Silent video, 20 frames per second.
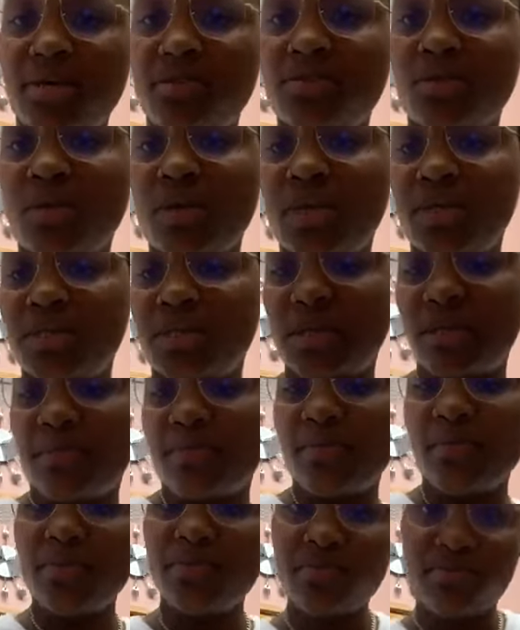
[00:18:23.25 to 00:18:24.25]
so it
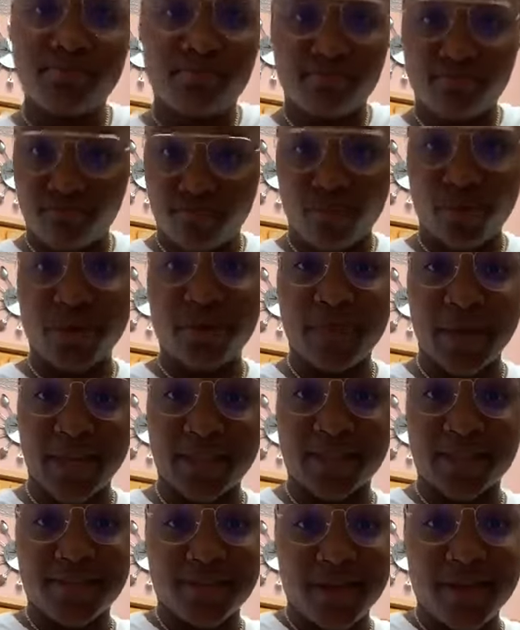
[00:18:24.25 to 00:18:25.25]
doesn't bring
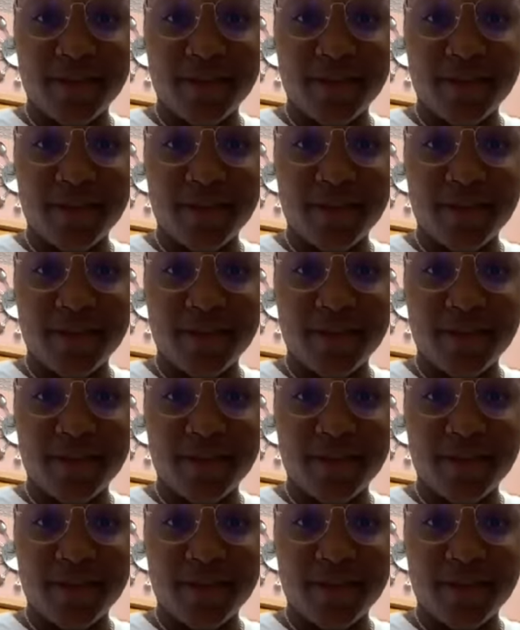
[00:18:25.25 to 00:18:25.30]
back the